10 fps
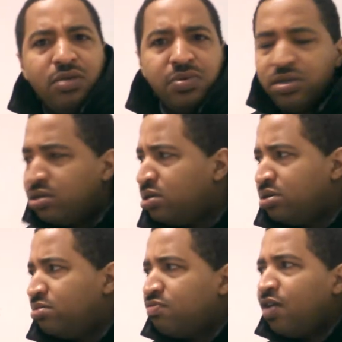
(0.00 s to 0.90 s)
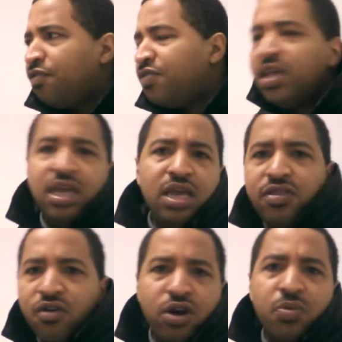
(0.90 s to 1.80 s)
He was roughly
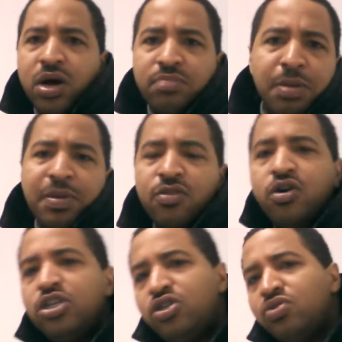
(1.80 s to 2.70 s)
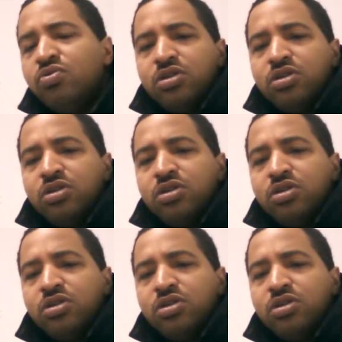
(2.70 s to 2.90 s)
31, maybe 32.